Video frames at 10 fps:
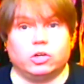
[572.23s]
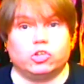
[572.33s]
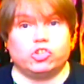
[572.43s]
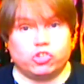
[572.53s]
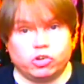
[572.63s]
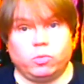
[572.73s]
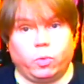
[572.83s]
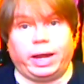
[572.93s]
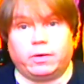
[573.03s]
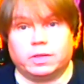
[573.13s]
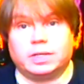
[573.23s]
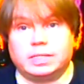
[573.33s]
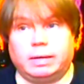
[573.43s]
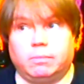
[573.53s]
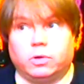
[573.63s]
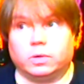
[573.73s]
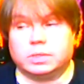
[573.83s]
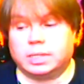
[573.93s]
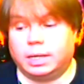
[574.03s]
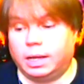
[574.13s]
should wear the
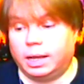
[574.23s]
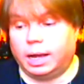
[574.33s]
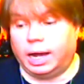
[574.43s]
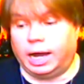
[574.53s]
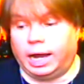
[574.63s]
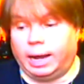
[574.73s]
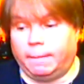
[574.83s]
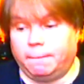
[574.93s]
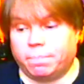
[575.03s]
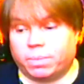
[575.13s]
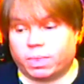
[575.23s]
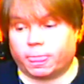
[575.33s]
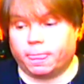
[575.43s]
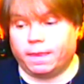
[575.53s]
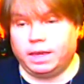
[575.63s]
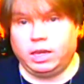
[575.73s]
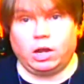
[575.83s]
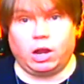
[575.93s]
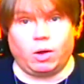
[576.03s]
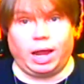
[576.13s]
symbols. You
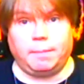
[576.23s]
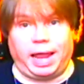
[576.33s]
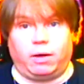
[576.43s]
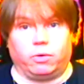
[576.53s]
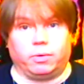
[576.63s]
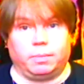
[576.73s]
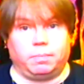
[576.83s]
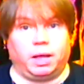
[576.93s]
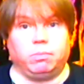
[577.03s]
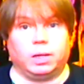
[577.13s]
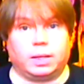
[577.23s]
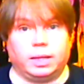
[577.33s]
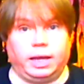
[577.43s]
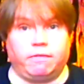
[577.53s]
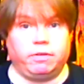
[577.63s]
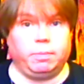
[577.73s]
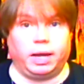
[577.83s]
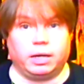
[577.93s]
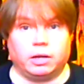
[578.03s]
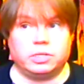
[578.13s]
know, I'm out publicly.
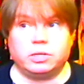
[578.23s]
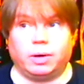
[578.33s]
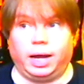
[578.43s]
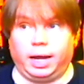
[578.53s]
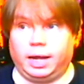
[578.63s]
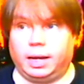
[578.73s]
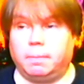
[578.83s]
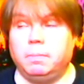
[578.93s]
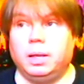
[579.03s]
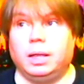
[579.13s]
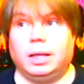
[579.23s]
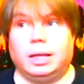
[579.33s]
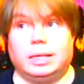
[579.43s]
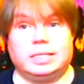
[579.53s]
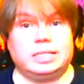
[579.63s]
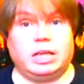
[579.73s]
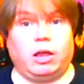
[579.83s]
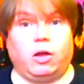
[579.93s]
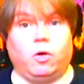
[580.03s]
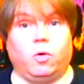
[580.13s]
Everybody knows who I am.
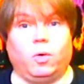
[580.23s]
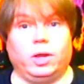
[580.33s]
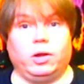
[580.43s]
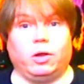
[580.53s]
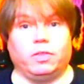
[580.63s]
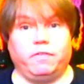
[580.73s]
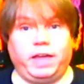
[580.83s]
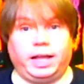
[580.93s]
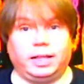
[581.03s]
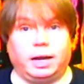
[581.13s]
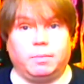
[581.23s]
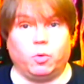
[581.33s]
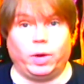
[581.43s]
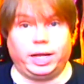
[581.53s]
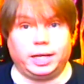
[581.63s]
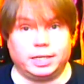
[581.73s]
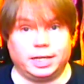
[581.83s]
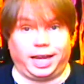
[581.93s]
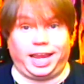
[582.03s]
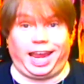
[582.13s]
So, you know, the fact that I'm a Wiccan,
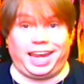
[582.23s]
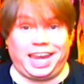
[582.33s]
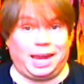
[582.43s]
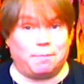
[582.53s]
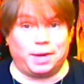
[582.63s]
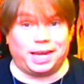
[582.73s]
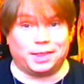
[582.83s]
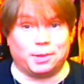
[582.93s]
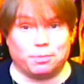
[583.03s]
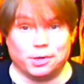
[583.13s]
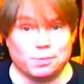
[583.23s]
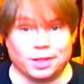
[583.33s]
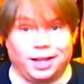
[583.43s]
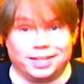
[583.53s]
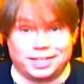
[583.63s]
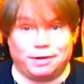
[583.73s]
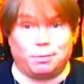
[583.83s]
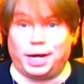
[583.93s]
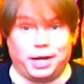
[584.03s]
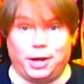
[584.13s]
I can't be in the broom closet.
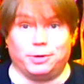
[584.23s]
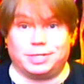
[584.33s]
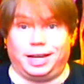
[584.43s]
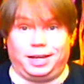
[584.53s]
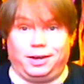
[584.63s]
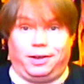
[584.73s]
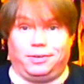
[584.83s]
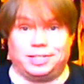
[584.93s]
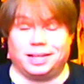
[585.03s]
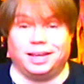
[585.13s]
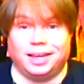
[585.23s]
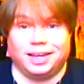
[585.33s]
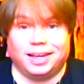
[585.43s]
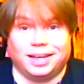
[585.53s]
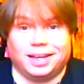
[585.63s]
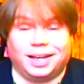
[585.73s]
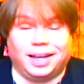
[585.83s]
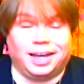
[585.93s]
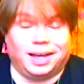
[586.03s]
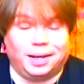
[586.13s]
Everybody knows that, you know, it's...
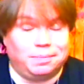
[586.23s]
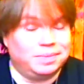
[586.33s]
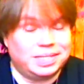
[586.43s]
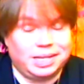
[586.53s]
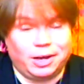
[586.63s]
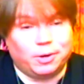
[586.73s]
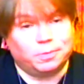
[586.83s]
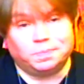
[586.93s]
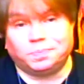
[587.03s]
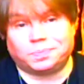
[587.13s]
So